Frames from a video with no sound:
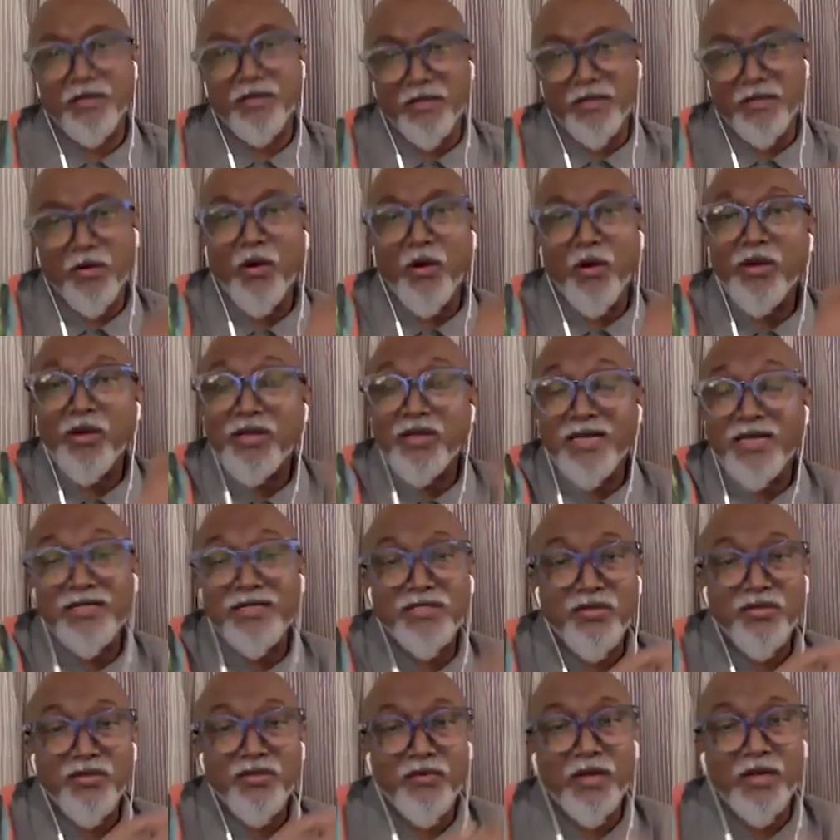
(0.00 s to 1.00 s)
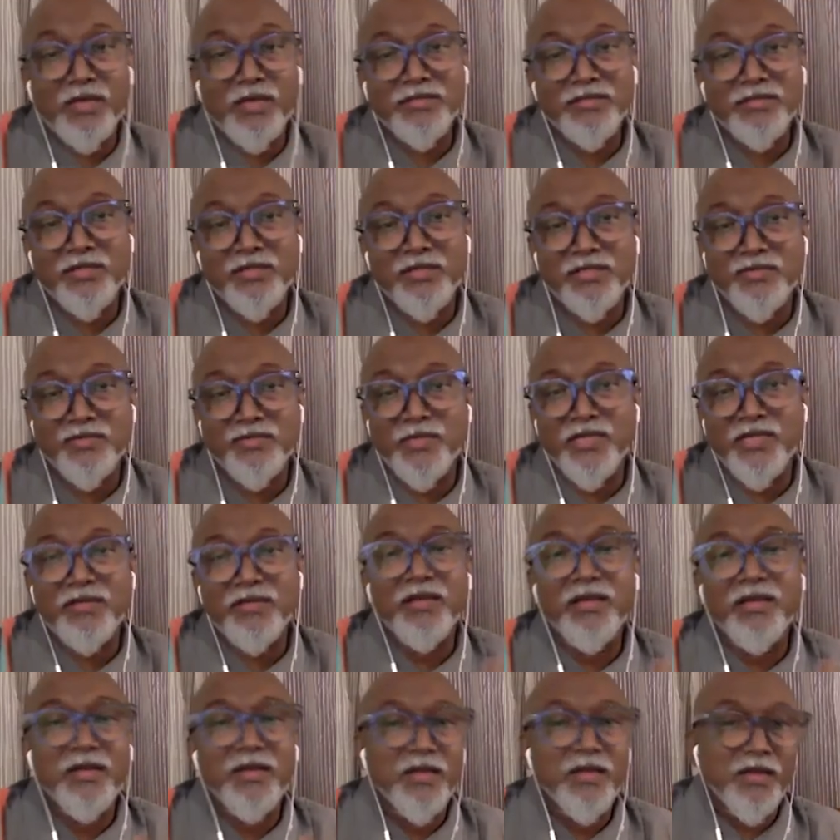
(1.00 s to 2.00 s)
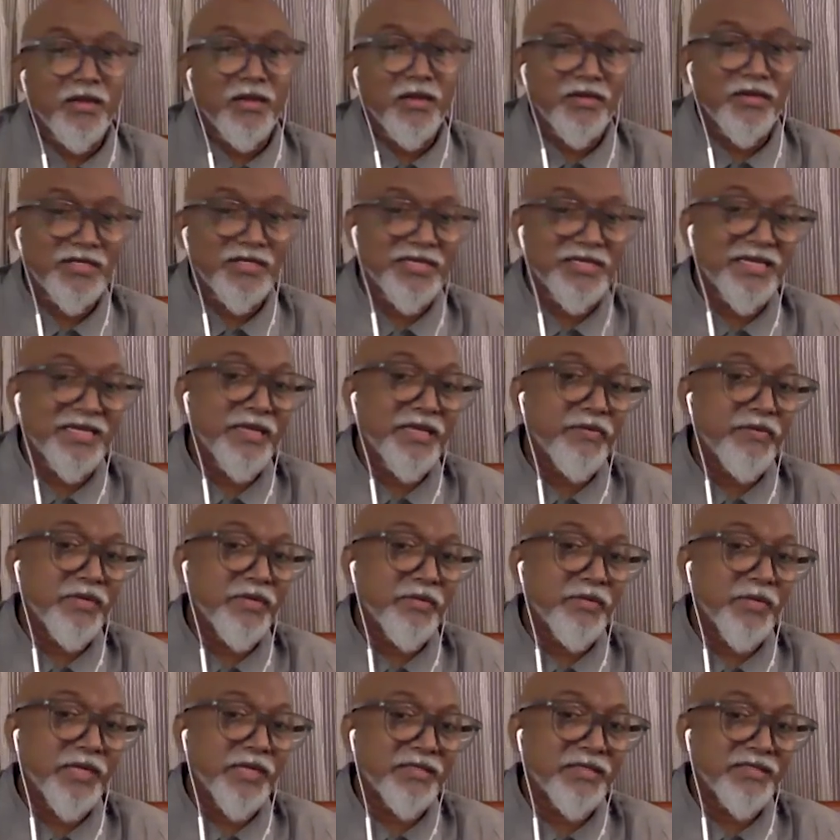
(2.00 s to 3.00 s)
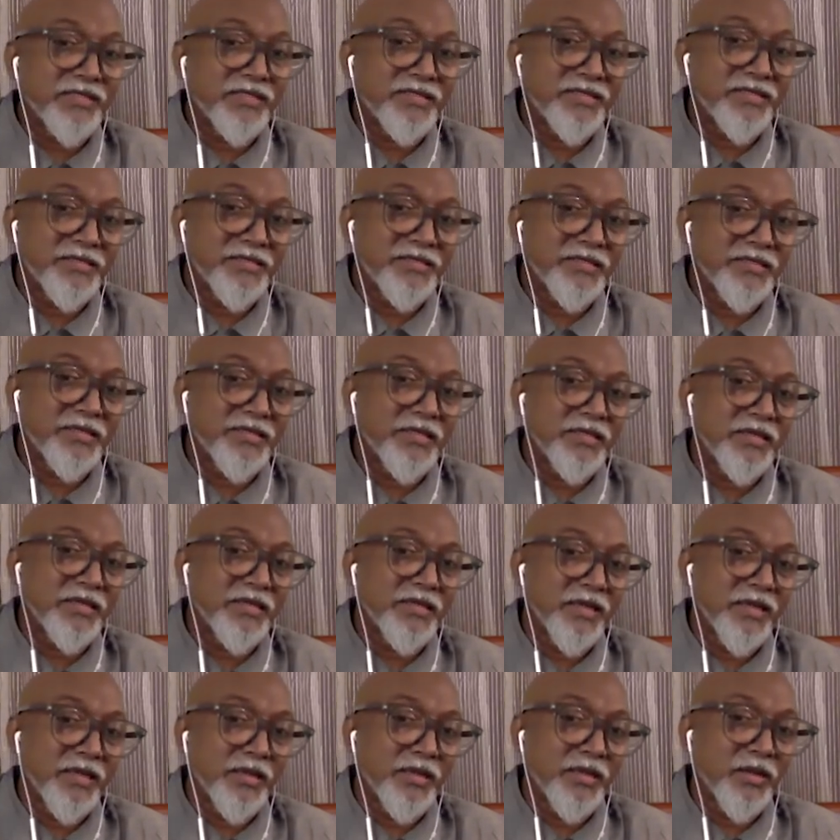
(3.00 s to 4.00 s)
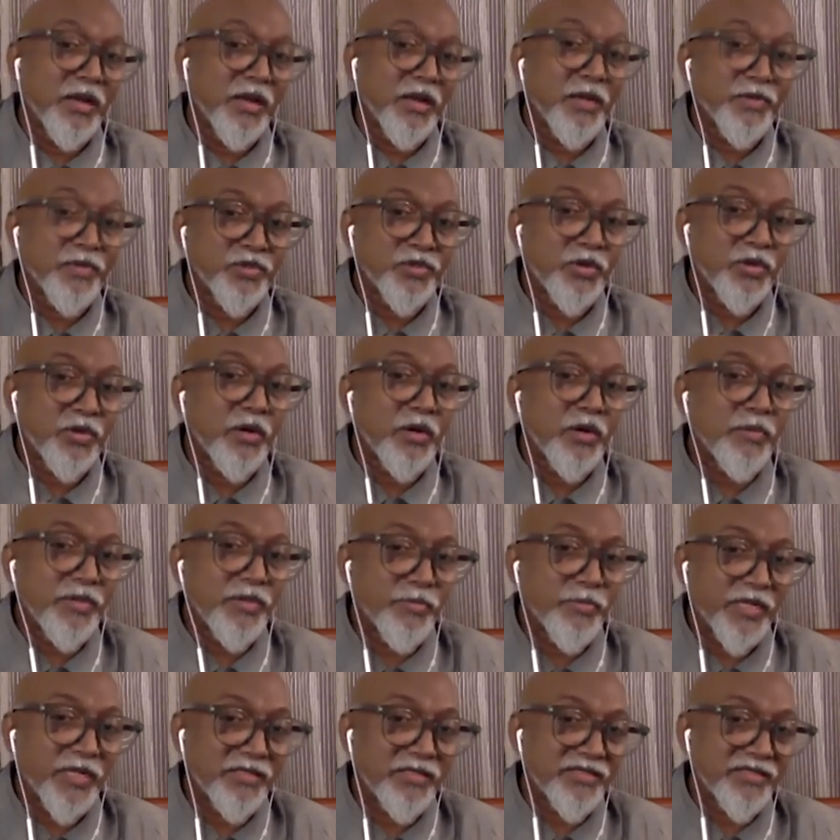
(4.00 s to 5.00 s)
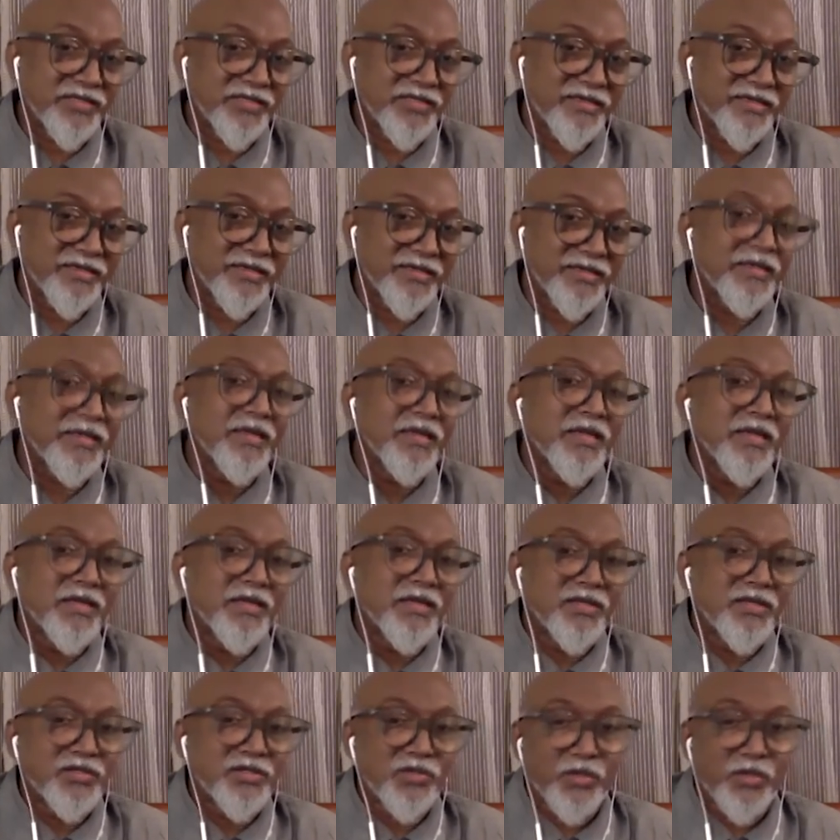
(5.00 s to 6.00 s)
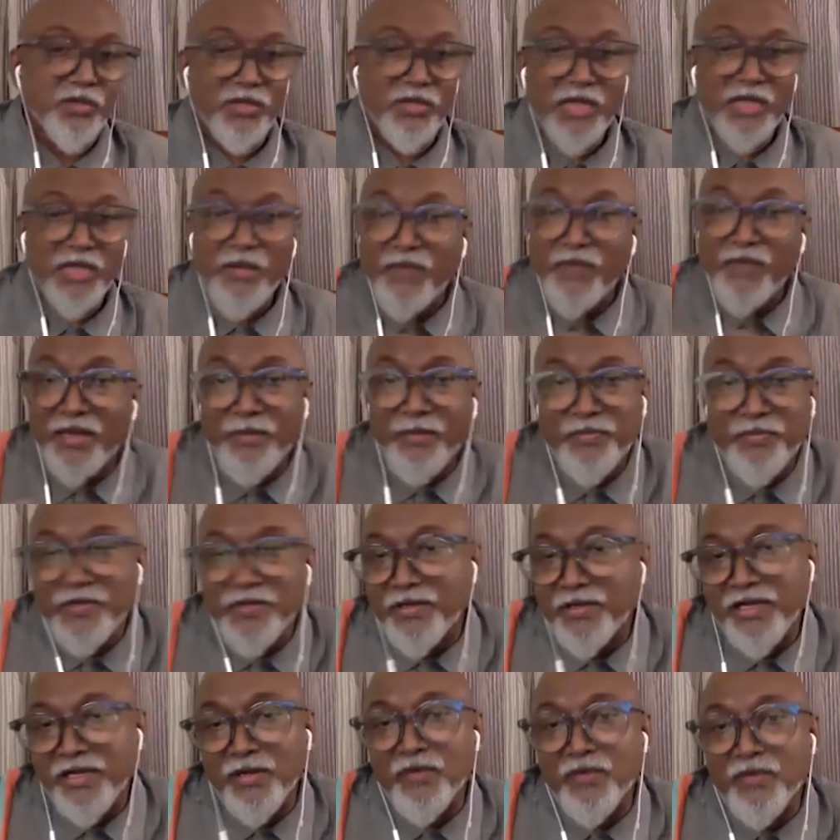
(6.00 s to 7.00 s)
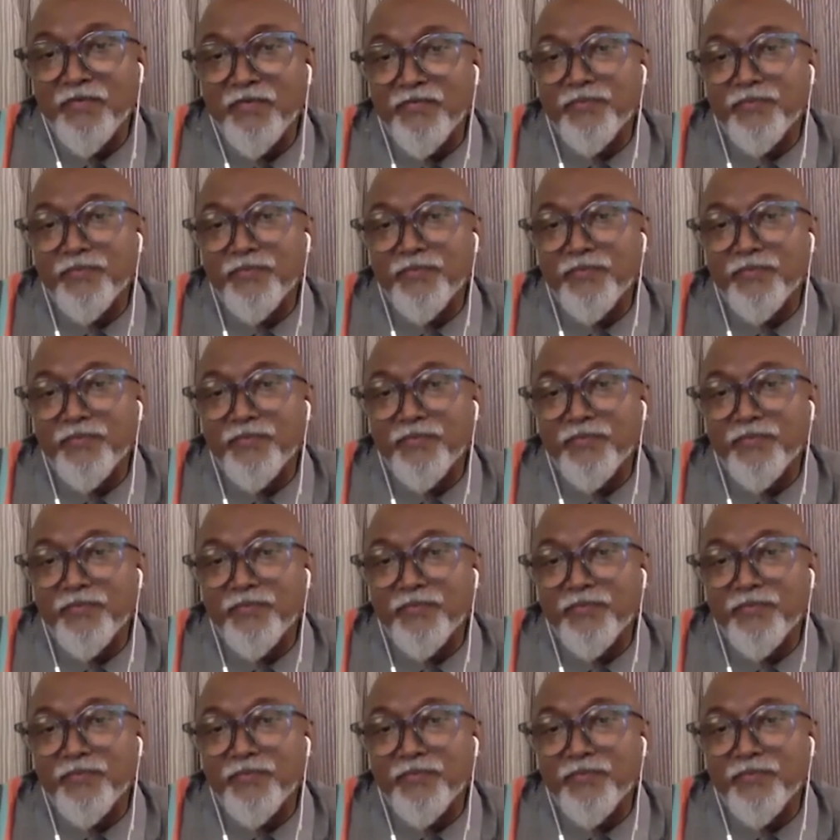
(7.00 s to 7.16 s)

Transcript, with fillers: uh, all kinds of cultures being received by the city you know absorbed by the city so develop you know